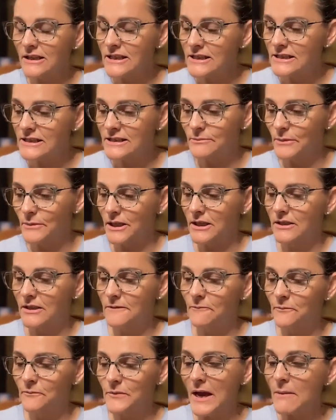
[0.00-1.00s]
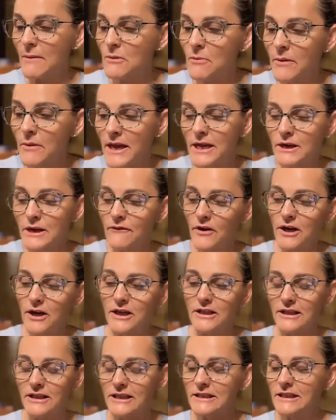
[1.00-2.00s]
cleanse me. I'm a man of
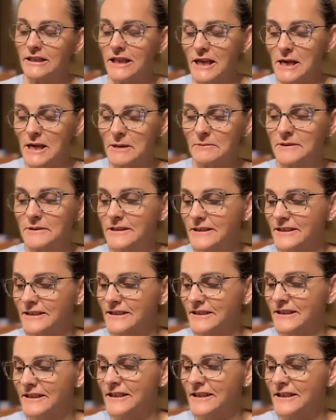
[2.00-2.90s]
unclean lips,